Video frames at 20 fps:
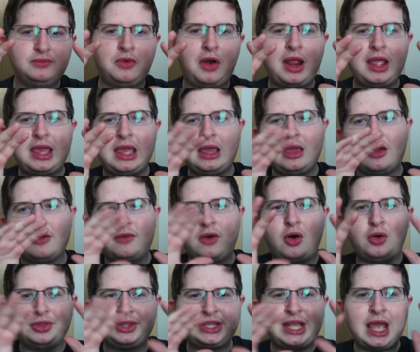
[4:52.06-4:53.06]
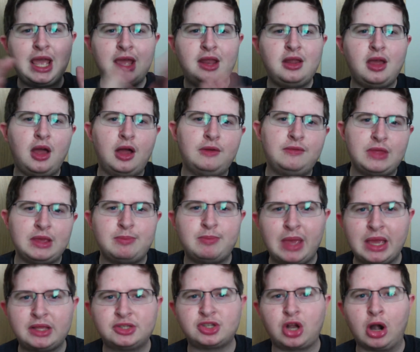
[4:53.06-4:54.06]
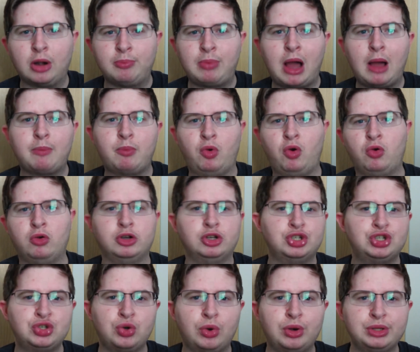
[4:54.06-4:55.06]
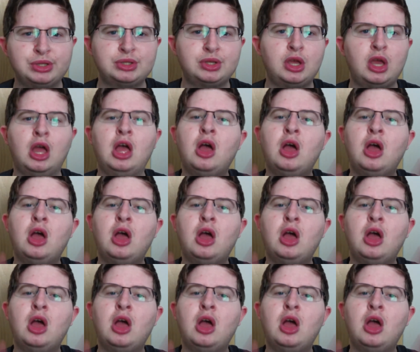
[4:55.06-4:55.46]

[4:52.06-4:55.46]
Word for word: ranking of all 10 of the Pixar popcorn shorts.